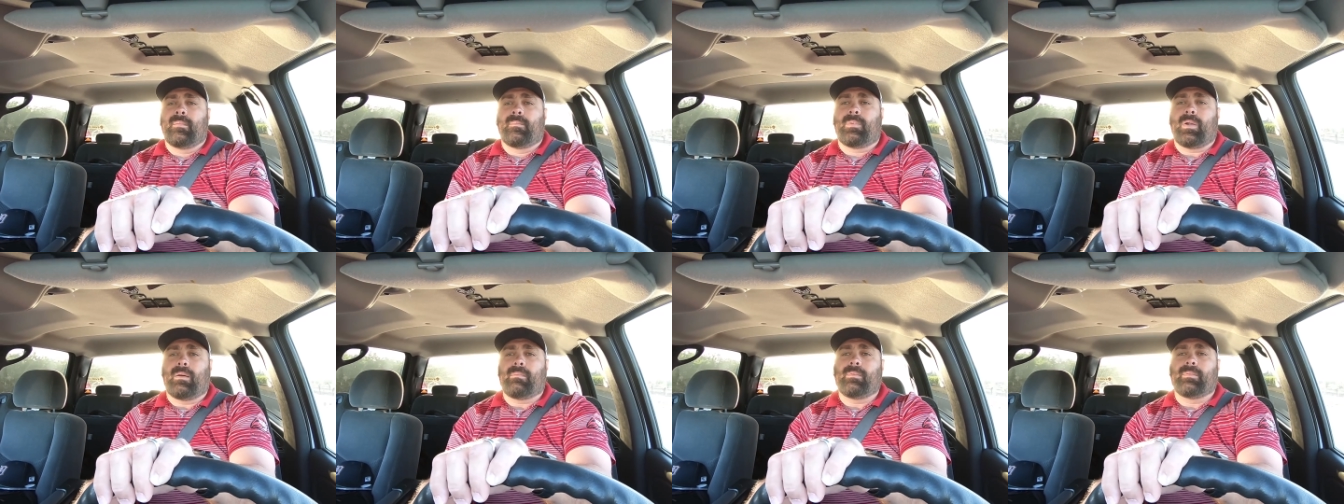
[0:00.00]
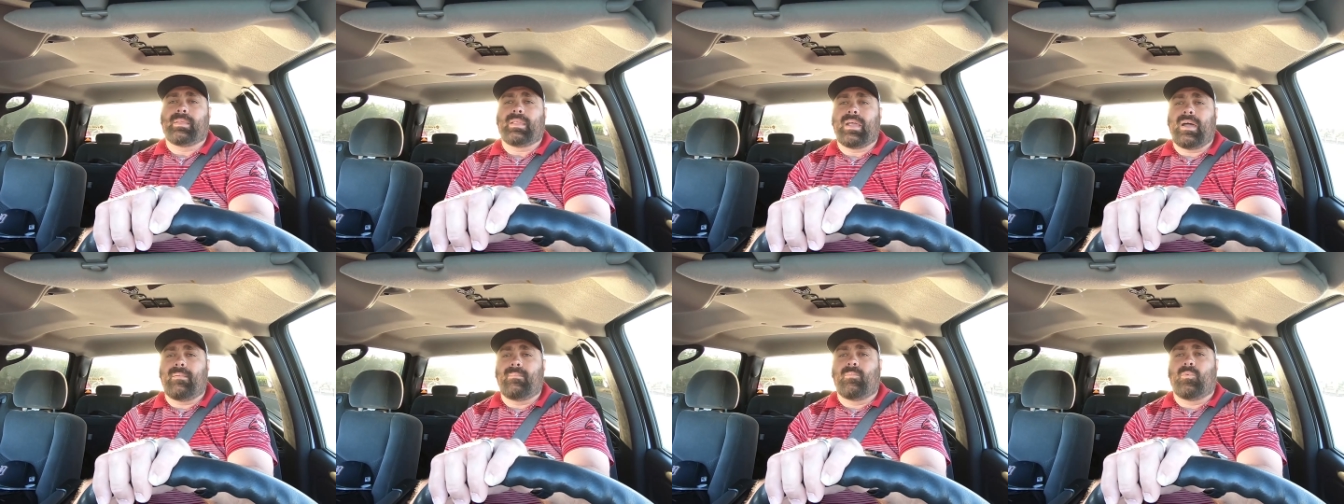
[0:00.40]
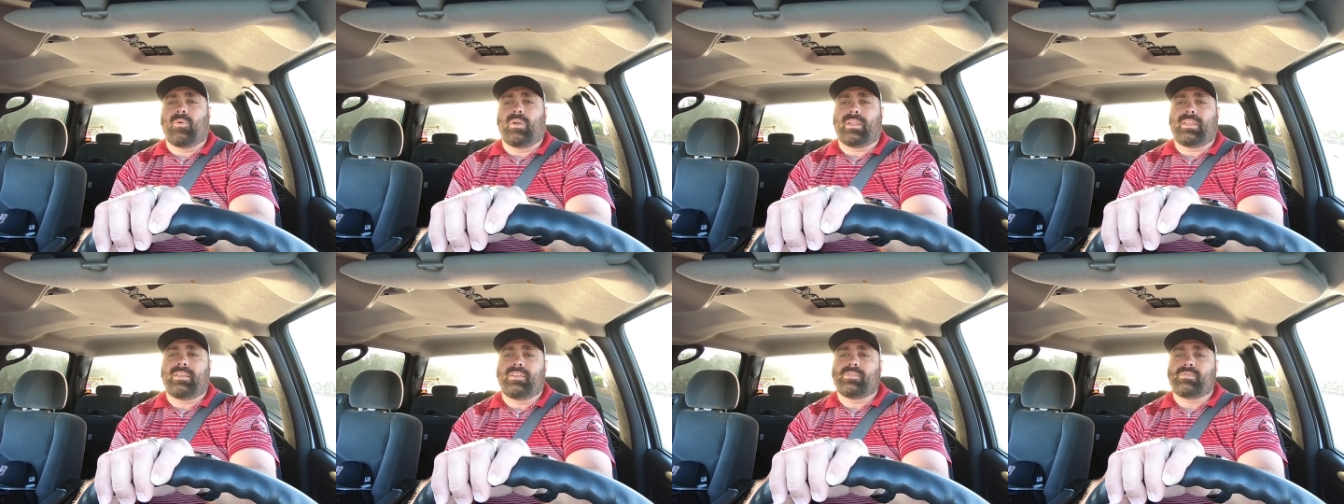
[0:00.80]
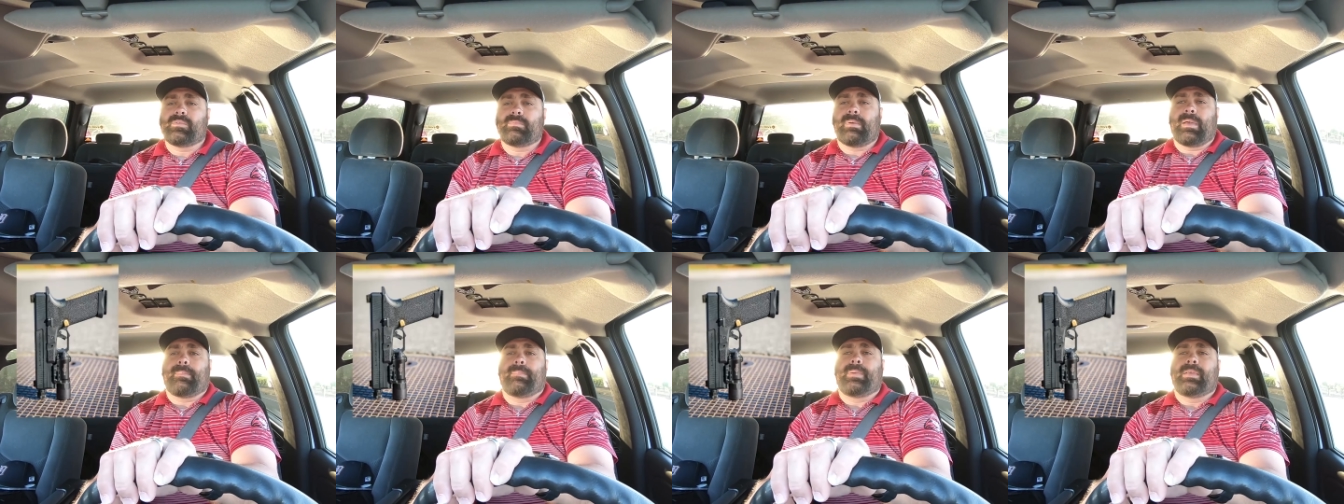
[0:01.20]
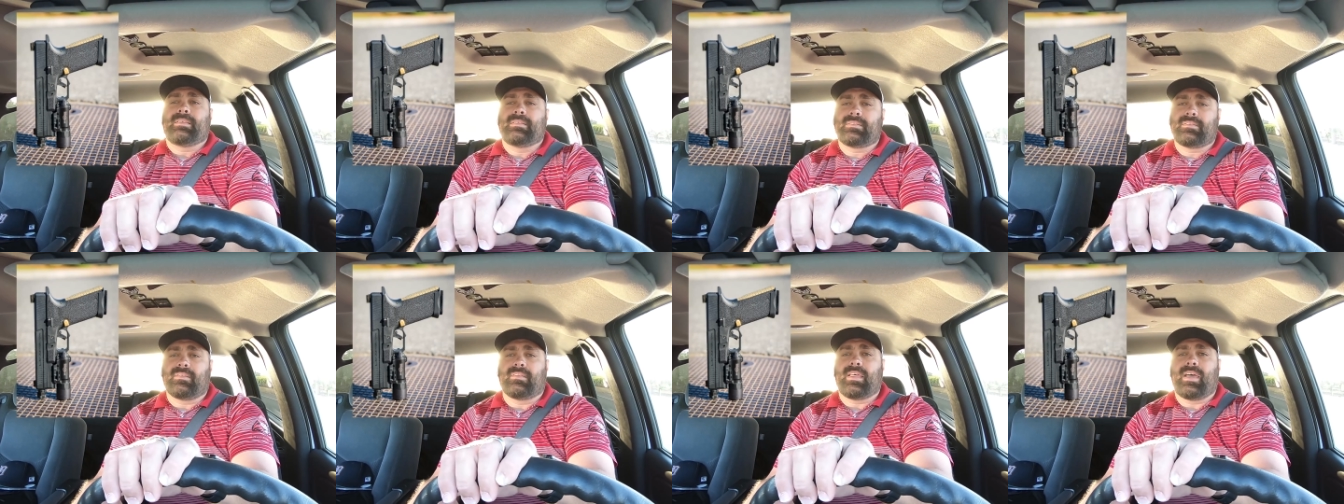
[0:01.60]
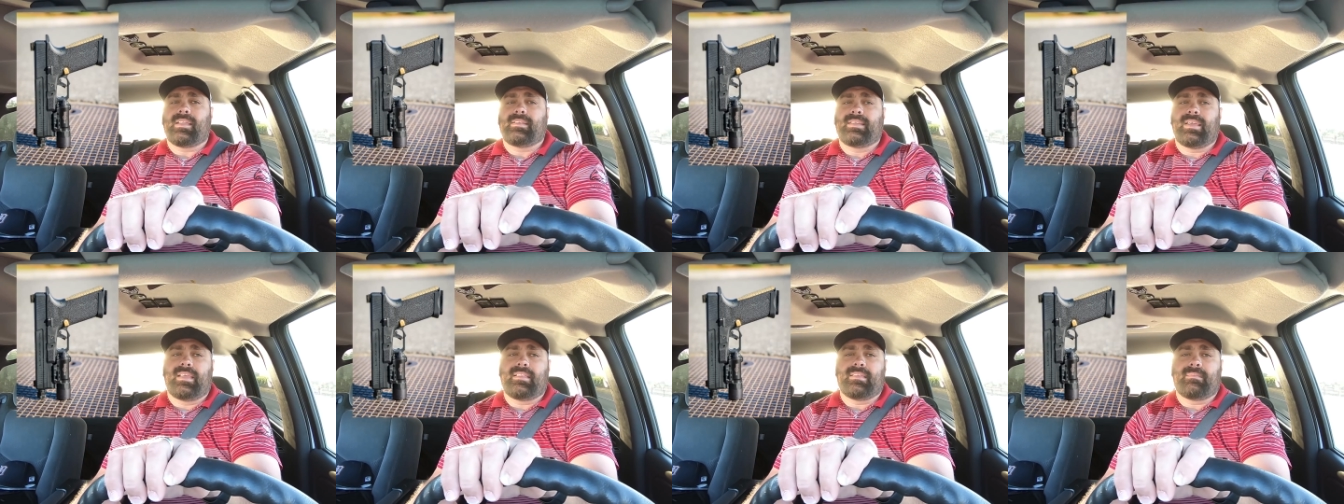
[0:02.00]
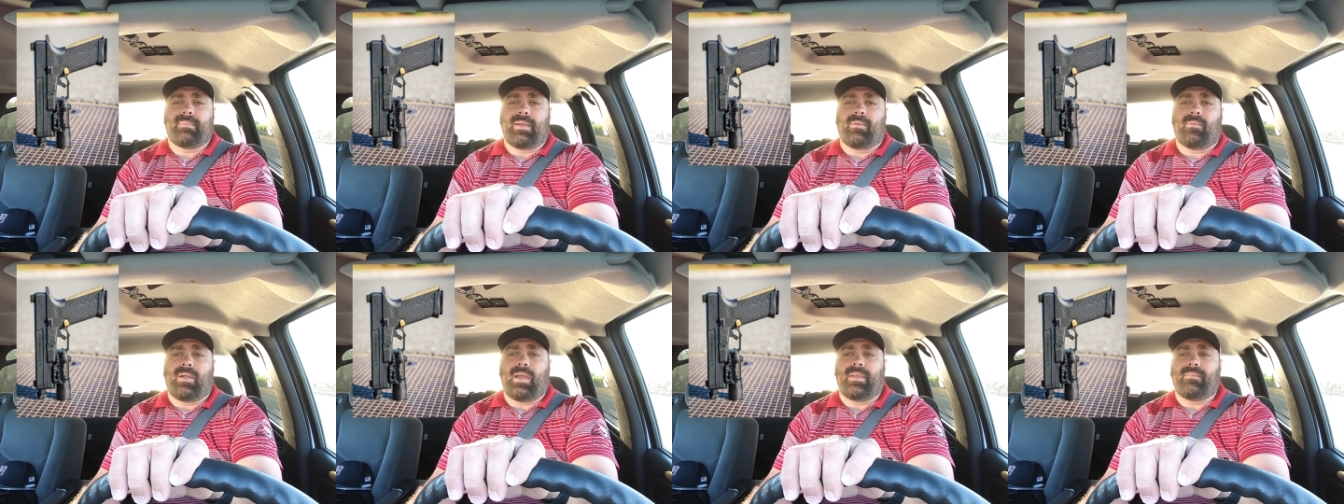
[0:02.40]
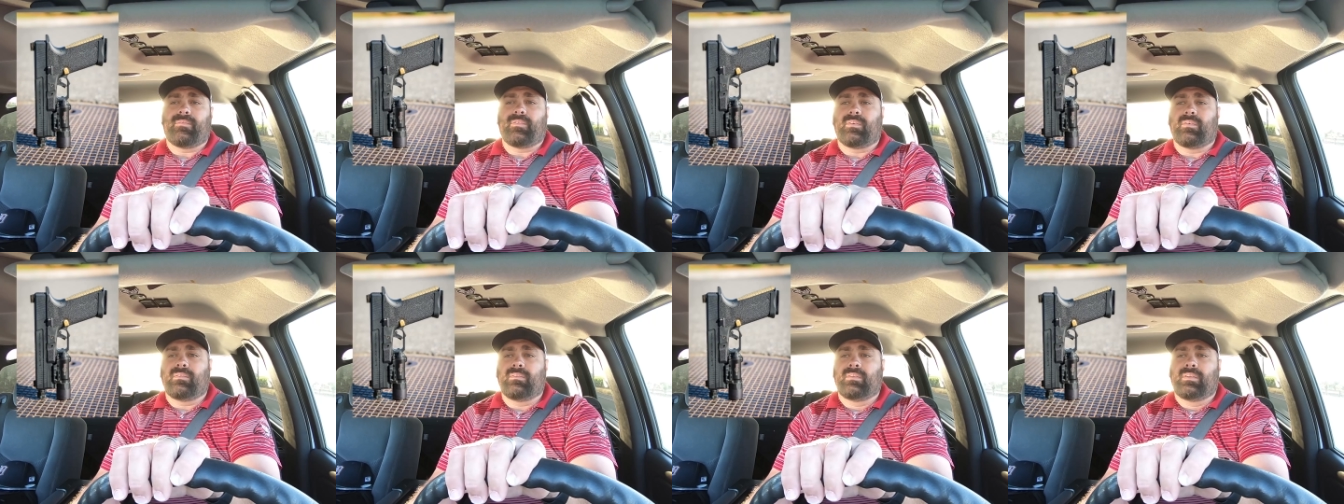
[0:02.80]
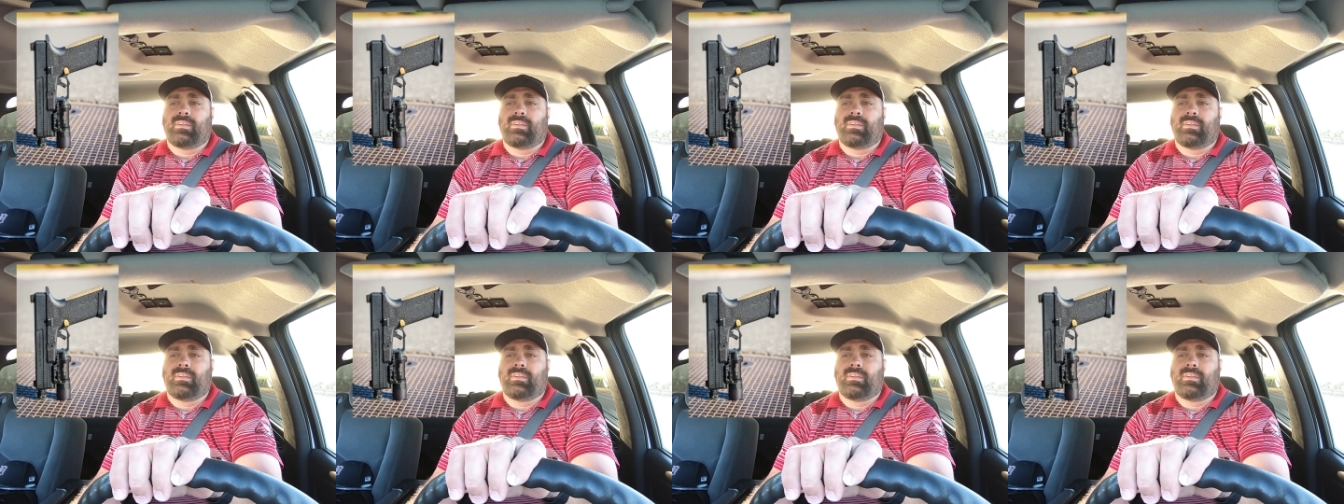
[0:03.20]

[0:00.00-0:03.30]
Probably got more kills with my pistol that day than my rifle.